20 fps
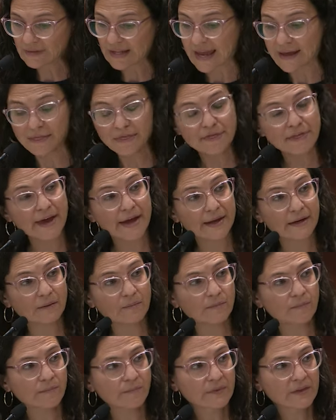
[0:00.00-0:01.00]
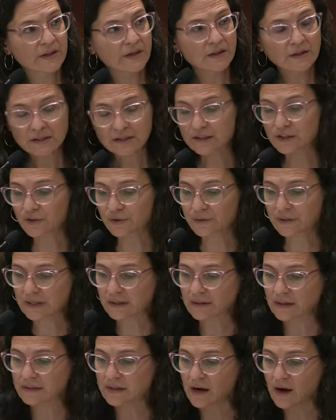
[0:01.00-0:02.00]
And then
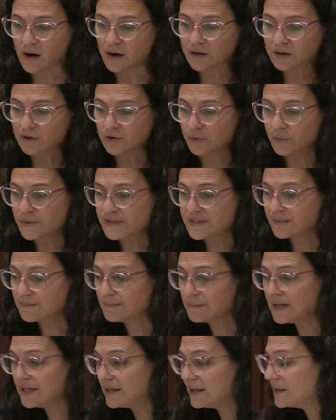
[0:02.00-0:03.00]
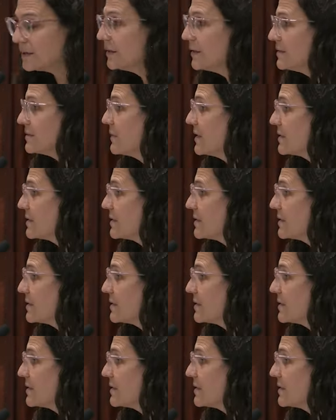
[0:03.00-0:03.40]
learning that the article was immediately